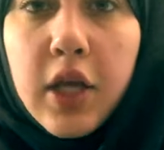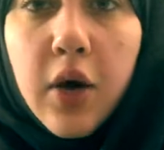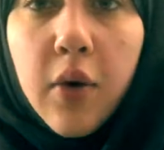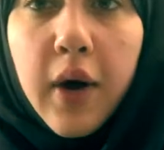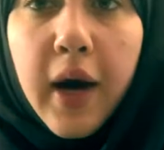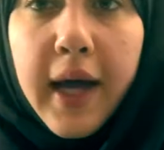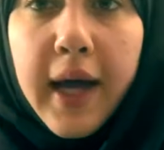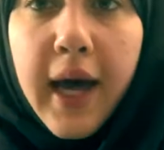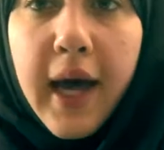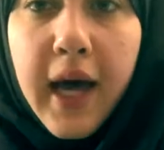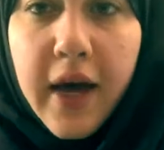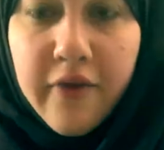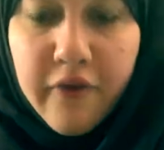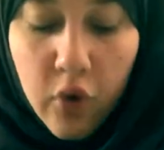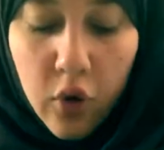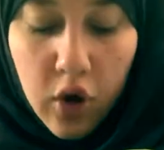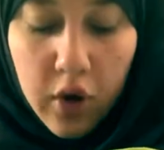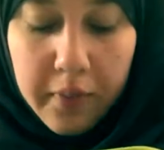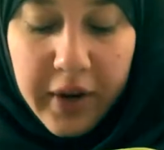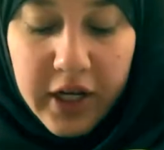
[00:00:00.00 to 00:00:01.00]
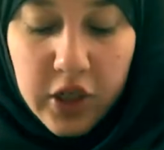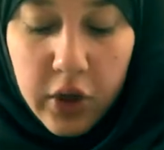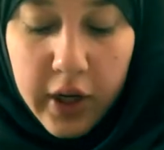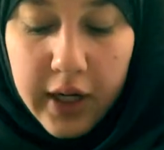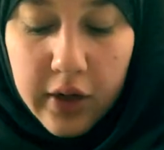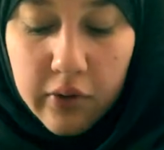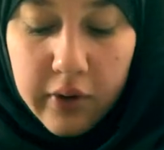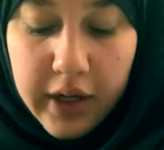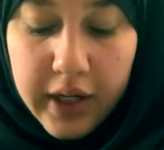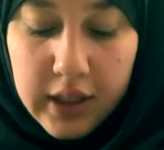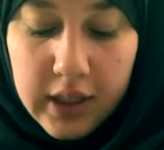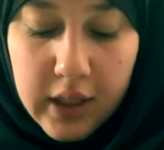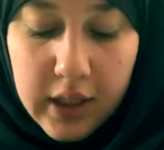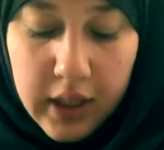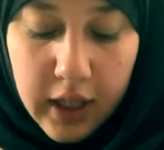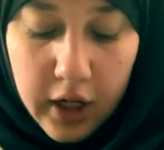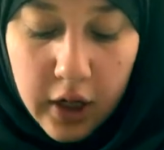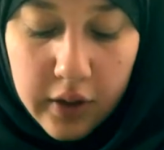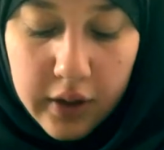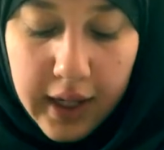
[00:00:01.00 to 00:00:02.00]
so I have all my dry ingredients in
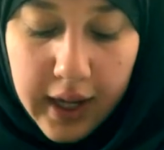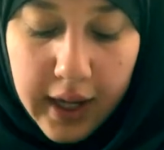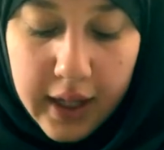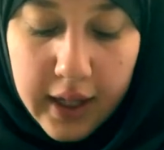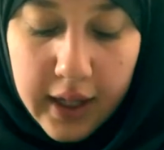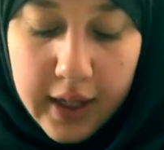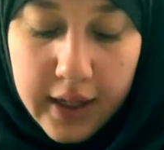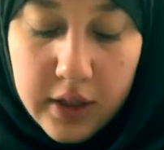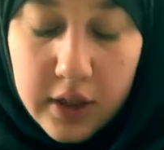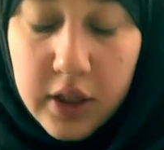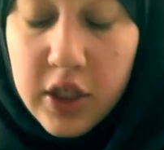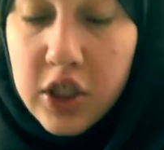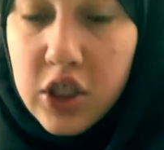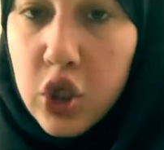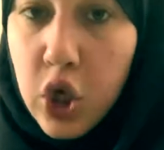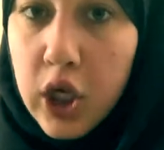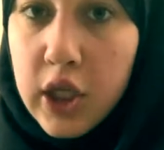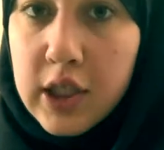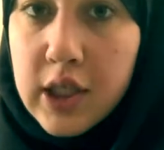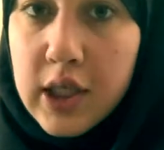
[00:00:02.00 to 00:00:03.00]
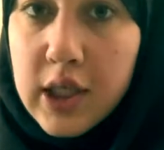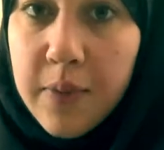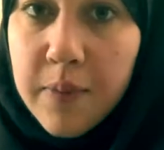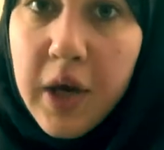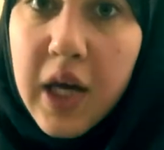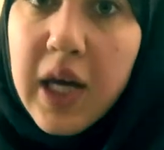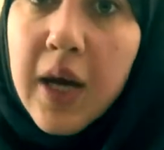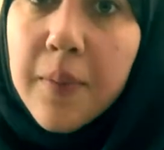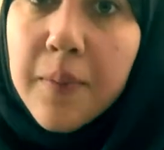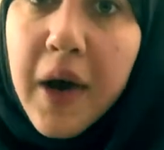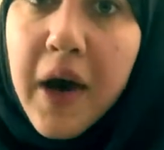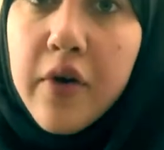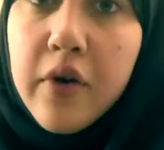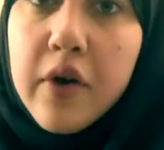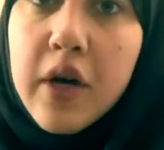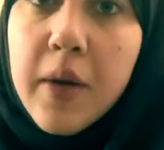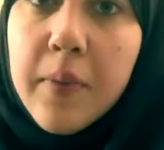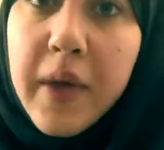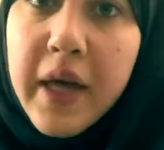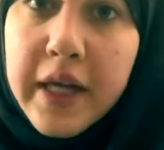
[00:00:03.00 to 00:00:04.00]
here. That is the salt, the baking
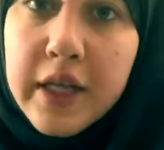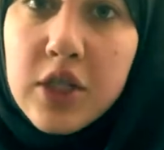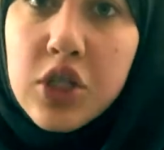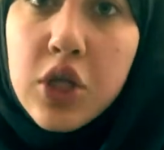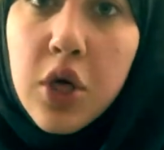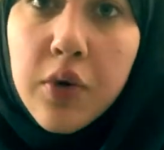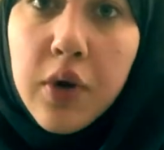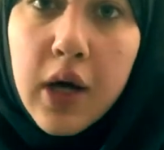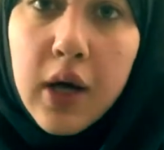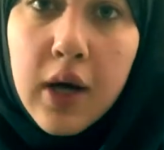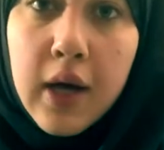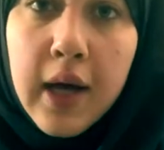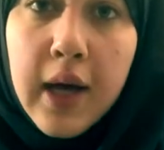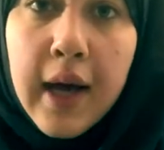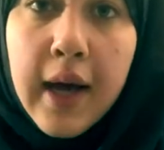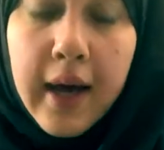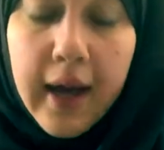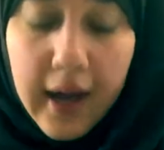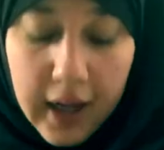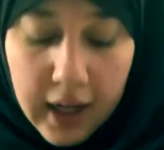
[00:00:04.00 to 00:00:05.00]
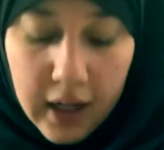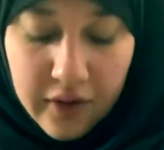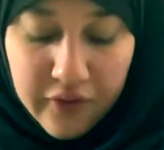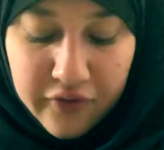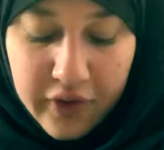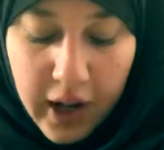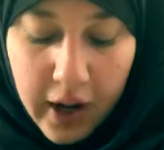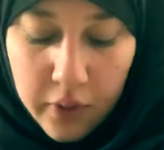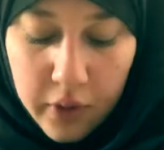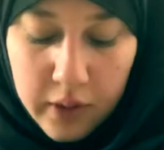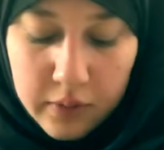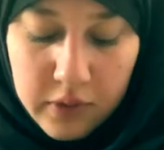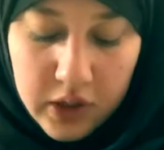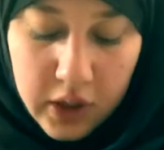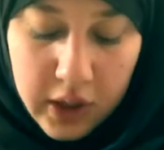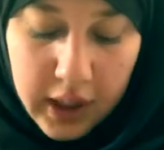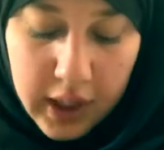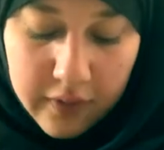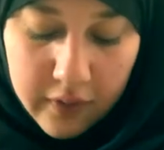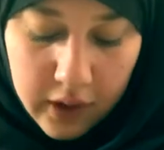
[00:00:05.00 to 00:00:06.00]
powder, the baking soda, and the flour. I'm just
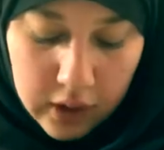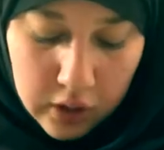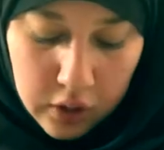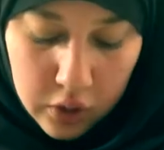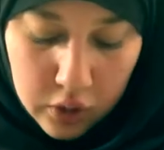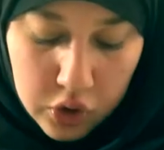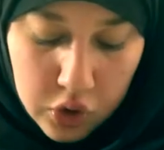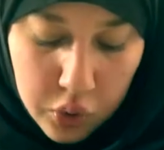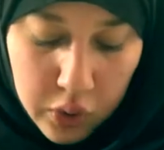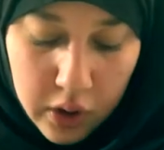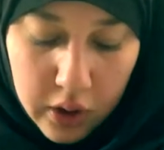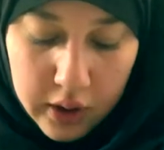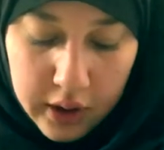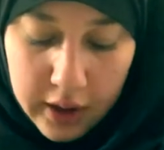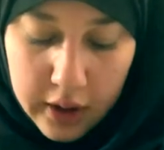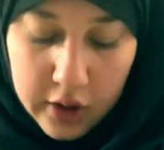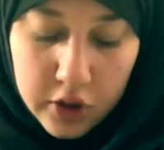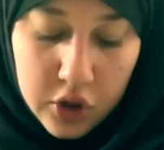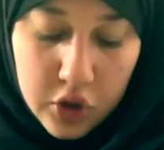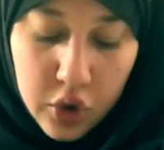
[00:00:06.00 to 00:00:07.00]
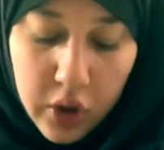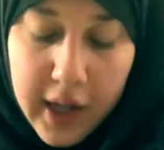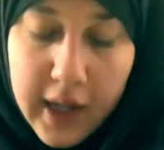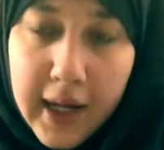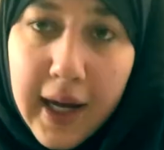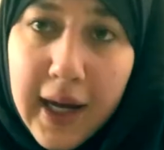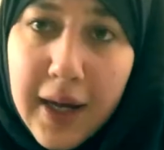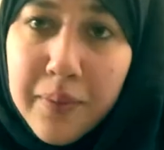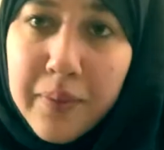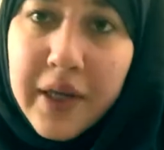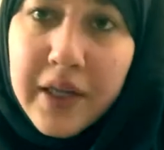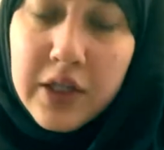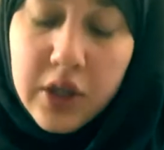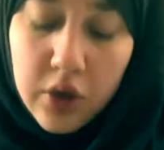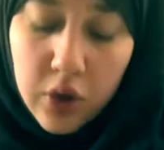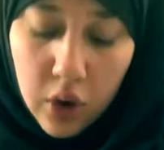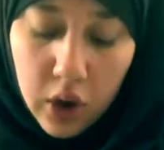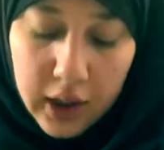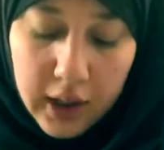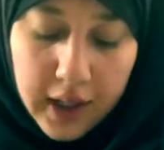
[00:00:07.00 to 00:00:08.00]
going to give it a little twirl here to try and mix
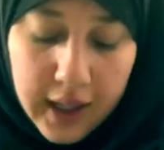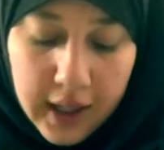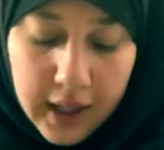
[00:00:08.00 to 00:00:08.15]
it all